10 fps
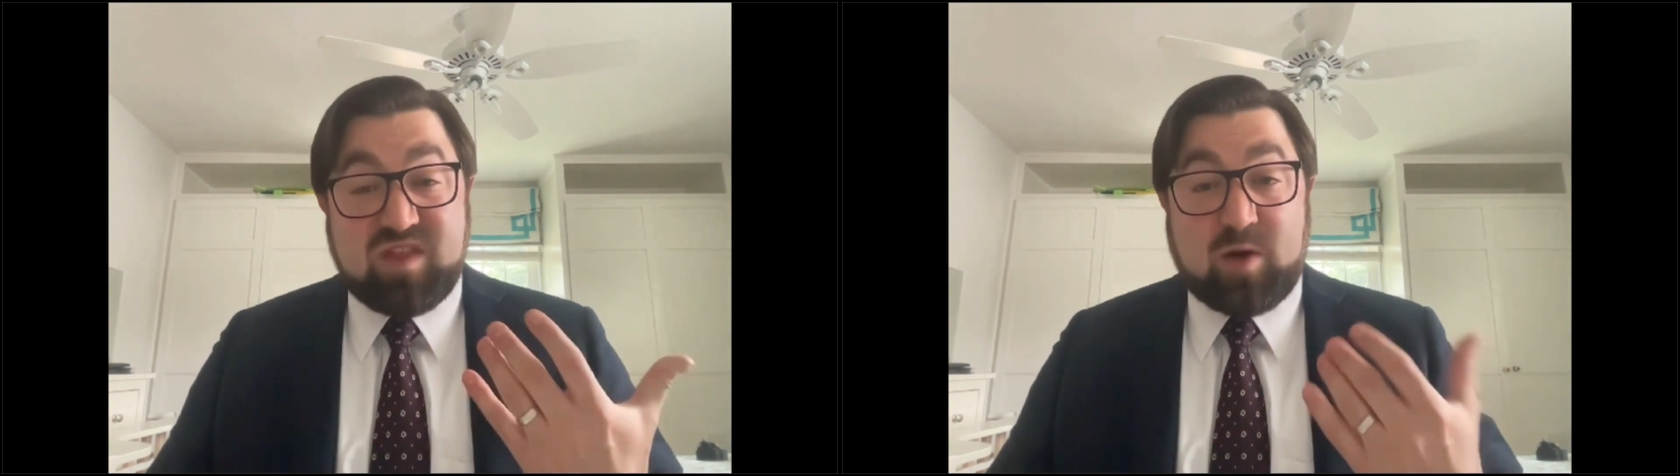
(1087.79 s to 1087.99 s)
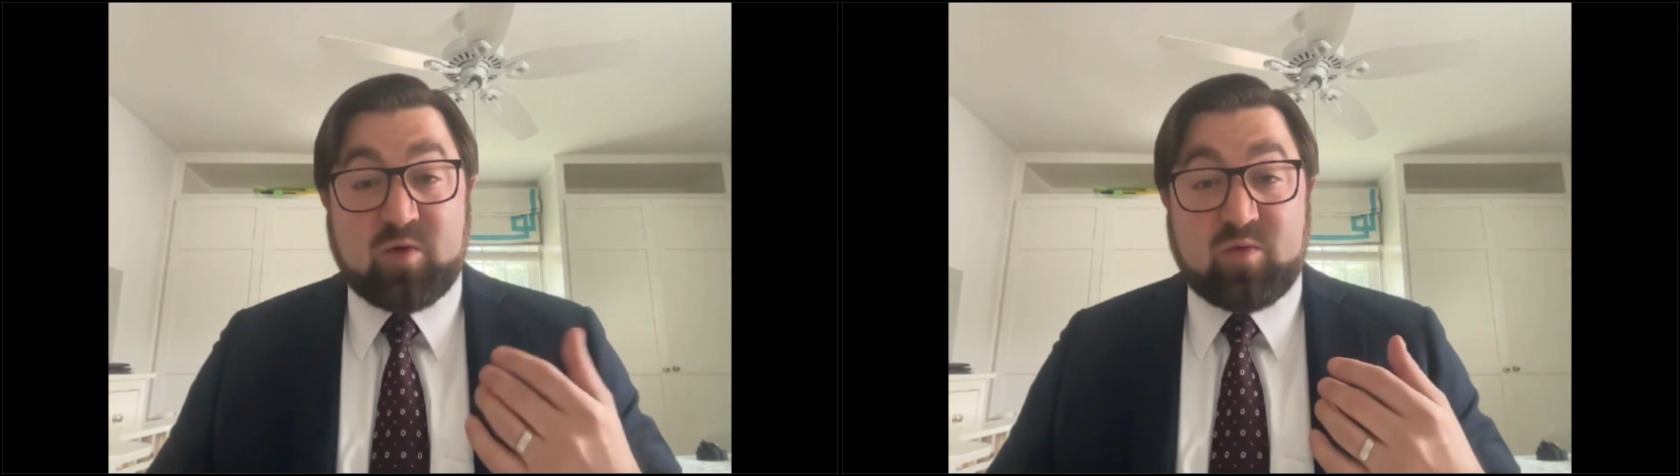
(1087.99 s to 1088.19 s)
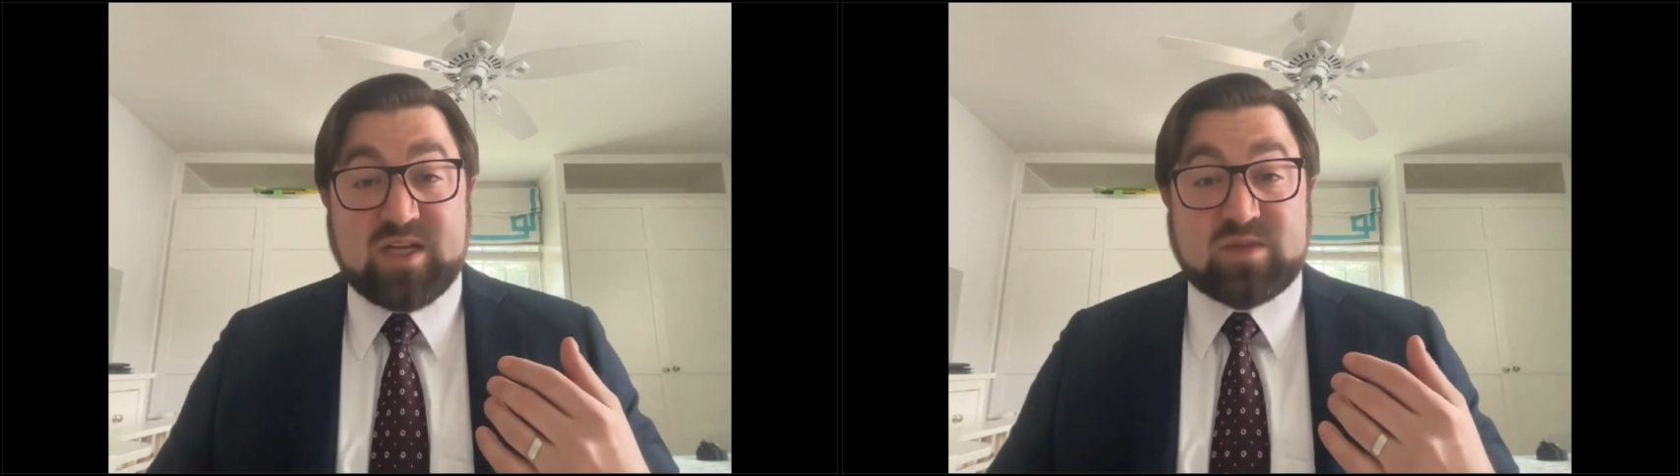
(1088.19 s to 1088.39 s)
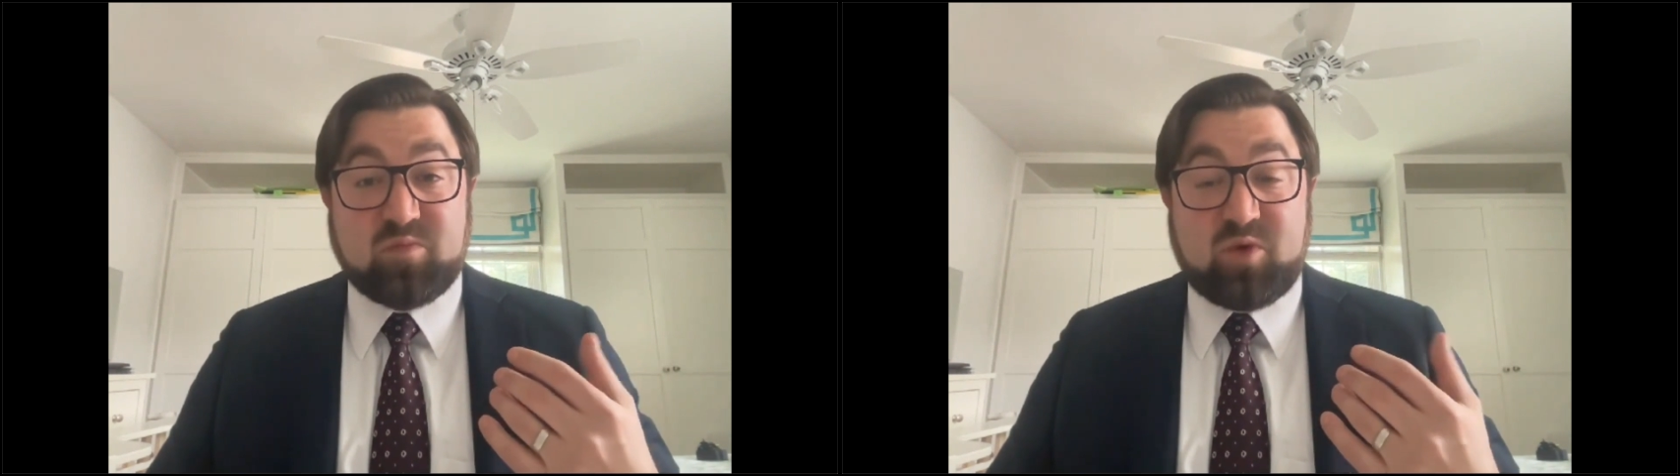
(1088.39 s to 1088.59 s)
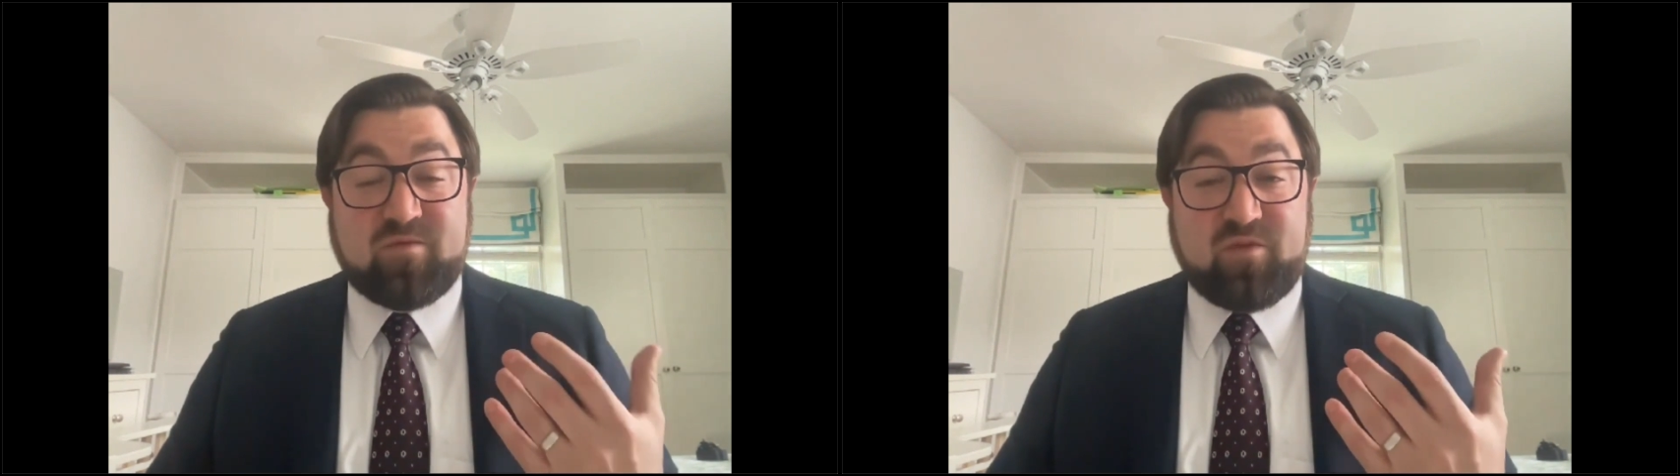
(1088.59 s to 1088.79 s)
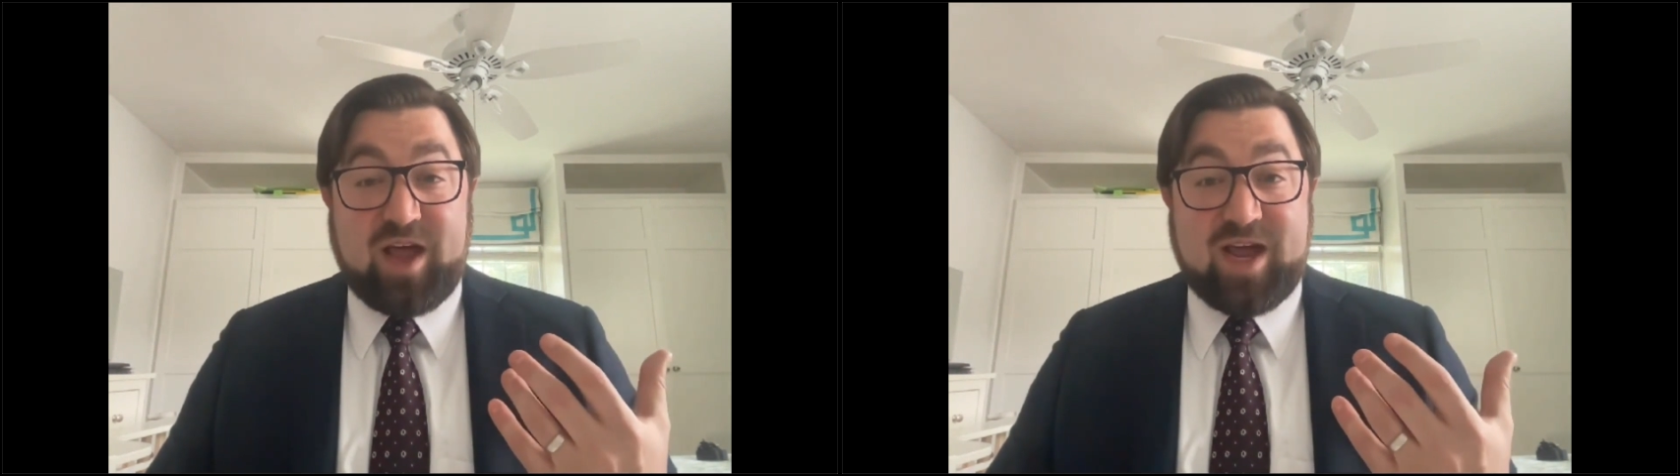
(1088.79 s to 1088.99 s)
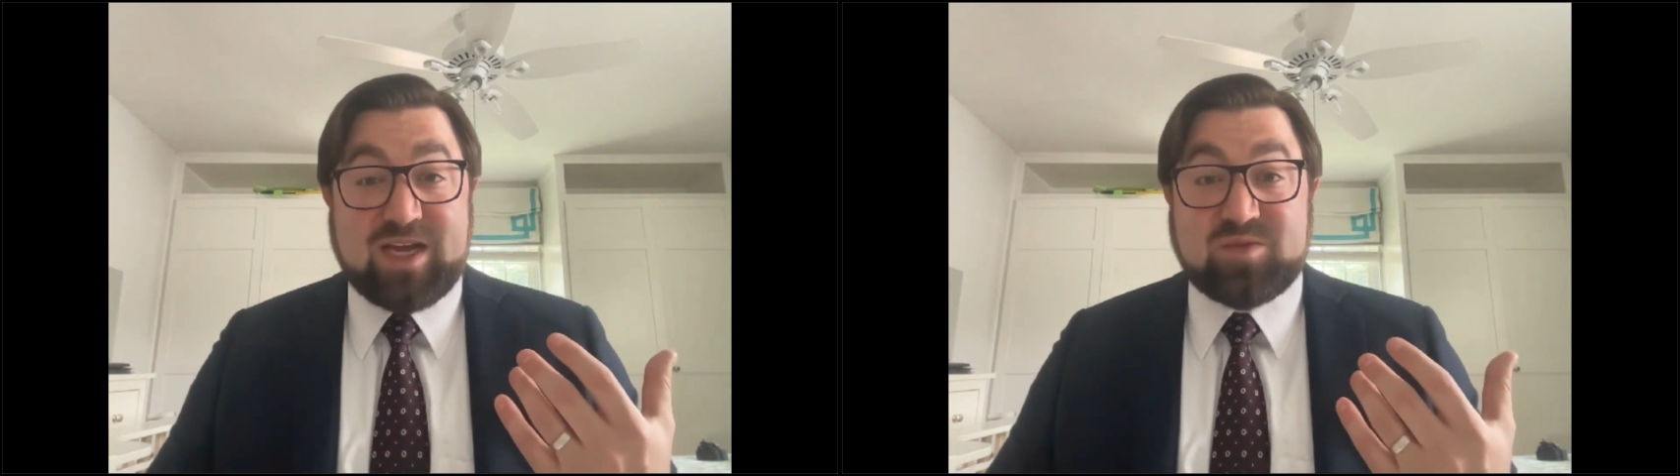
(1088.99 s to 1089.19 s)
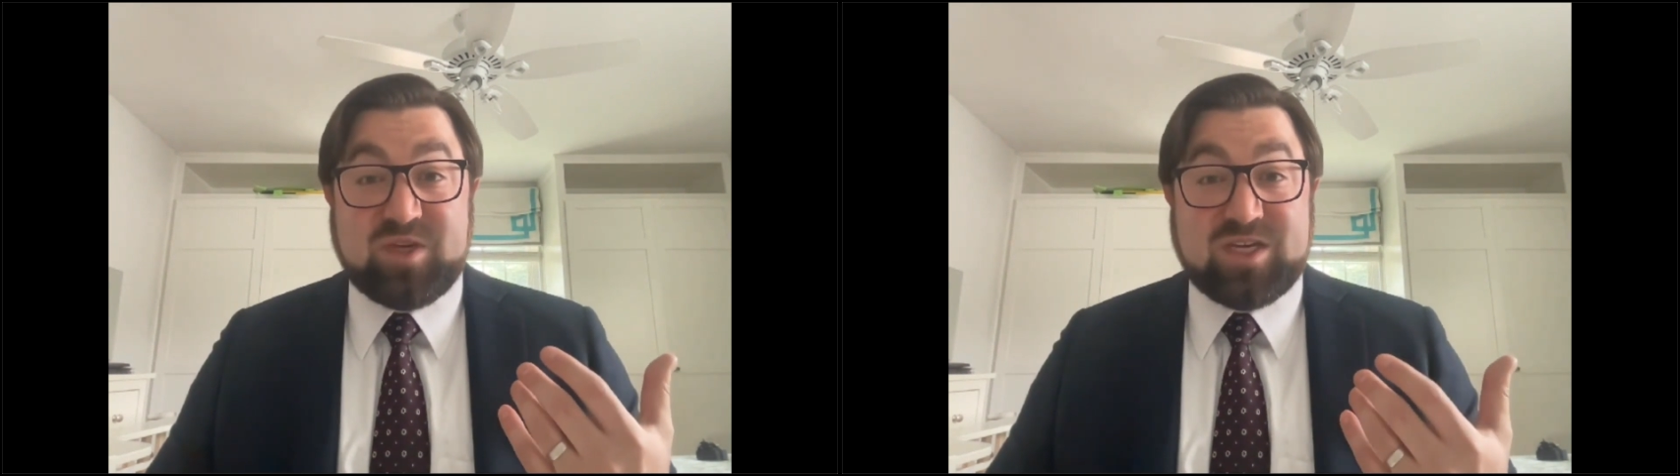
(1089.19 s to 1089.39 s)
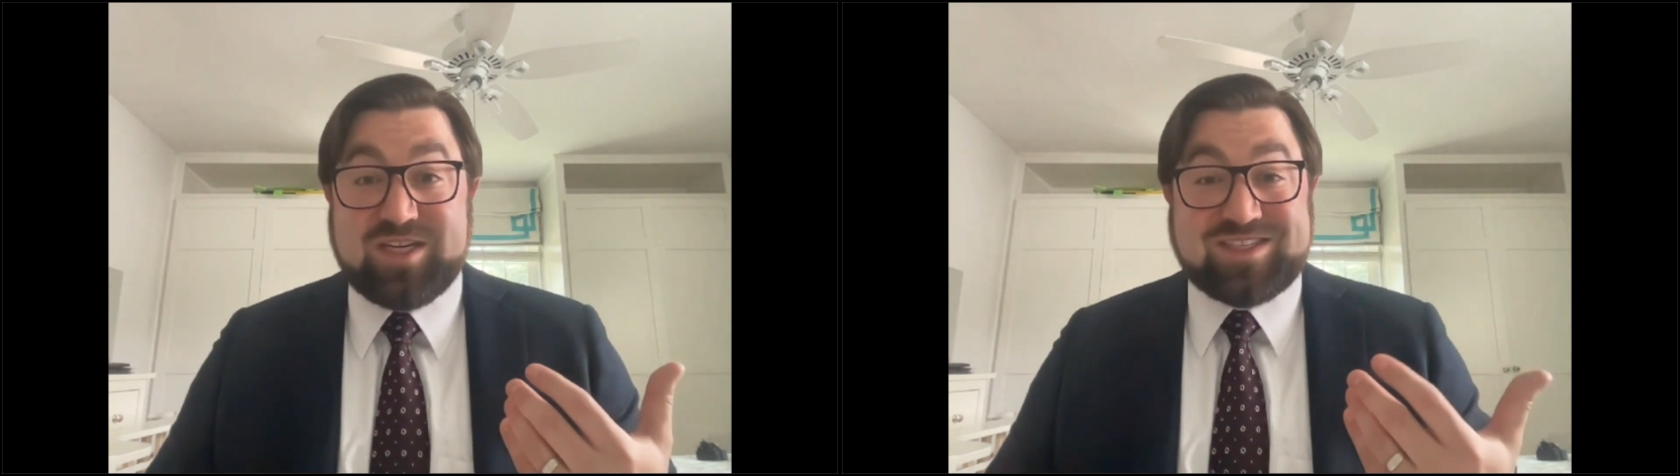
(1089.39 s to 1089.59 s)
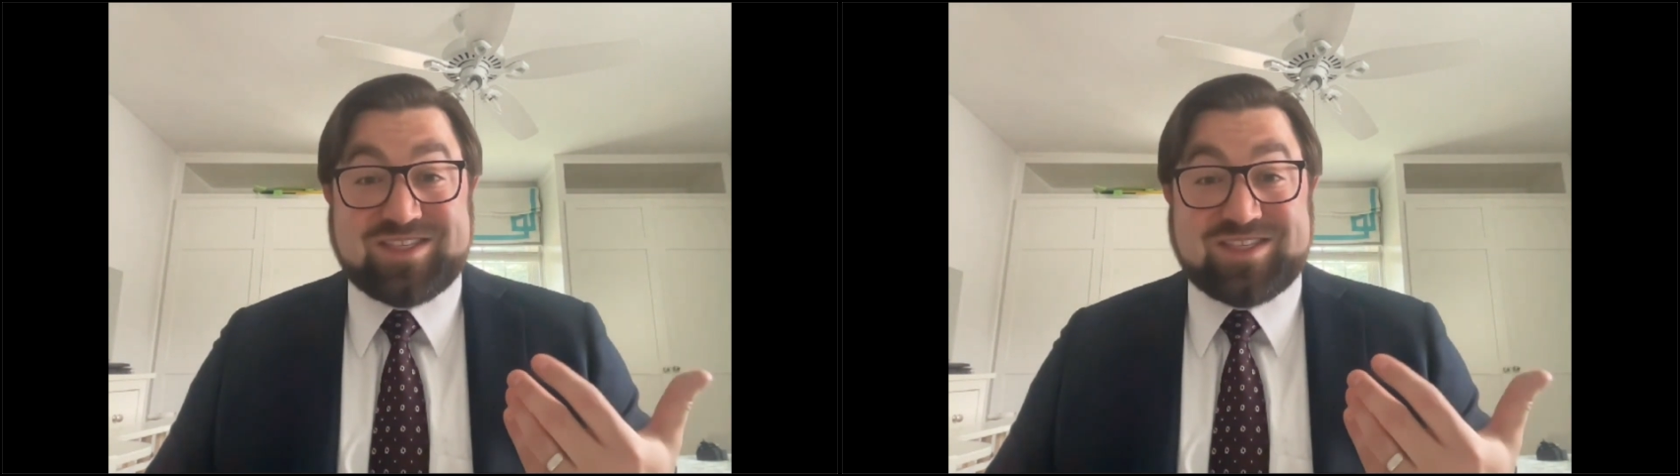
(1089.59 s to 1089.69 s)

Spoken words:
that would raise some red flags because